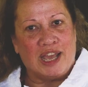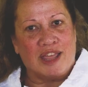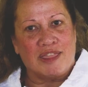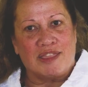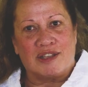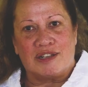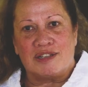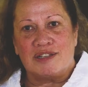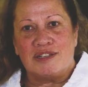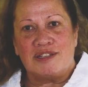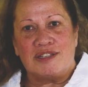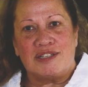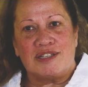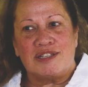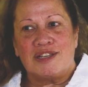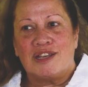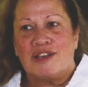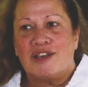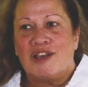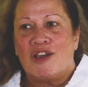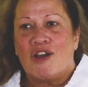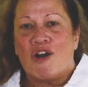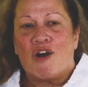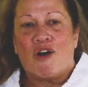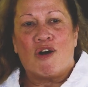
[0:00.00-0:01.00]
others
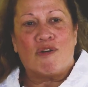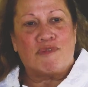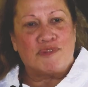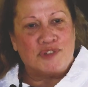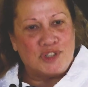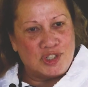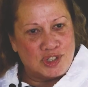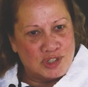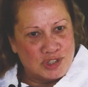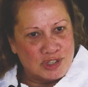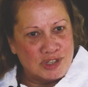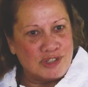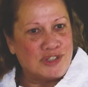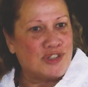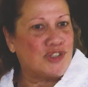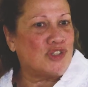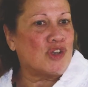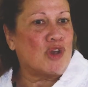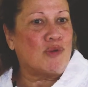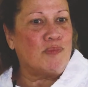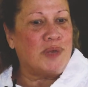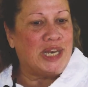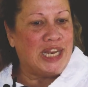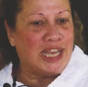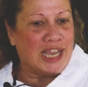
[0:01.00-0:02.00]
of
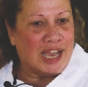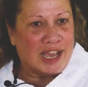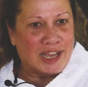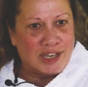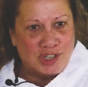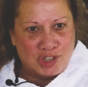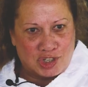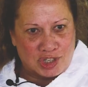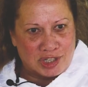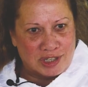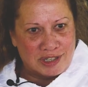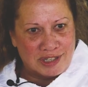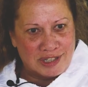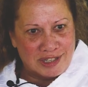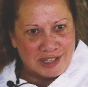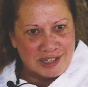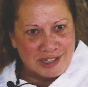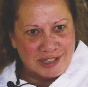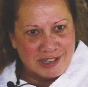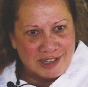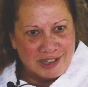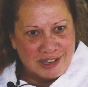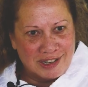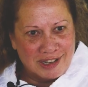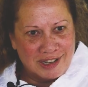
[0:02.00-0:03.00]
so many
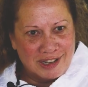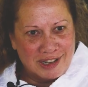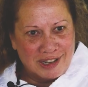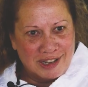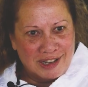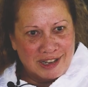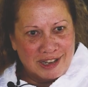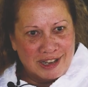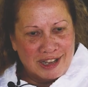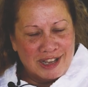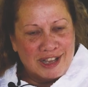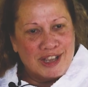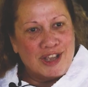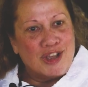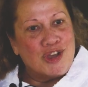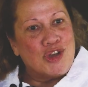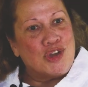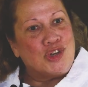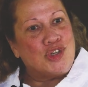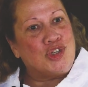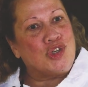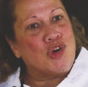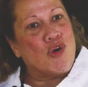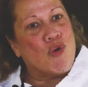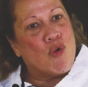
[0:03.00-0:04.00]
ages
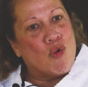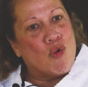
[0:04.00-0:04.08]
to